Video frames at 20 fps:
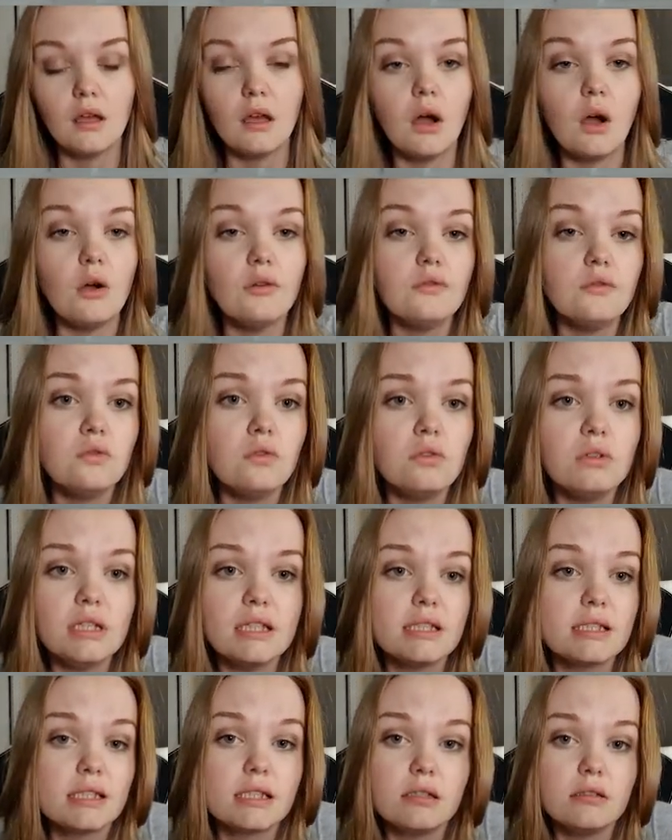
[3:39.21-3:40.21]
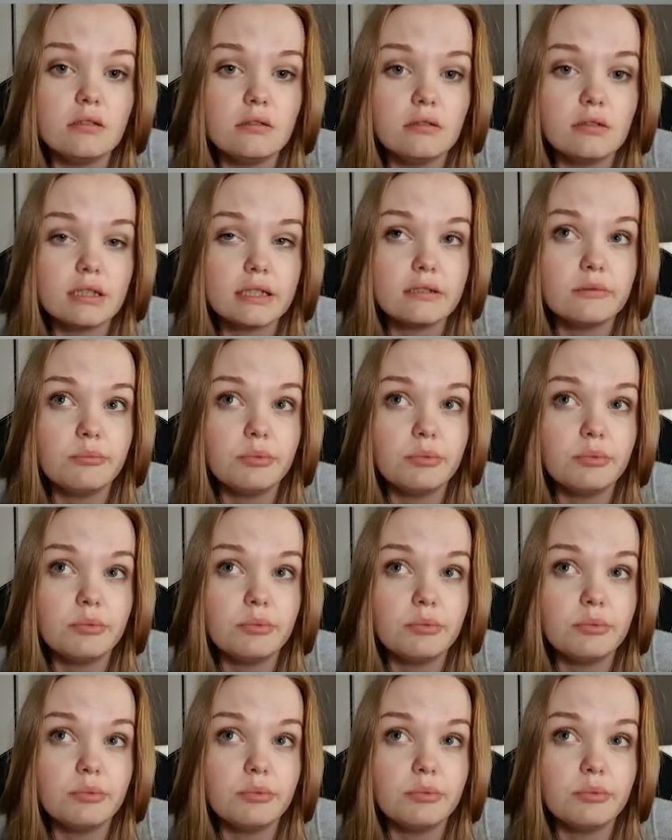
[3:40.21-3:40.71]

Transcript: Overall, it's still it's still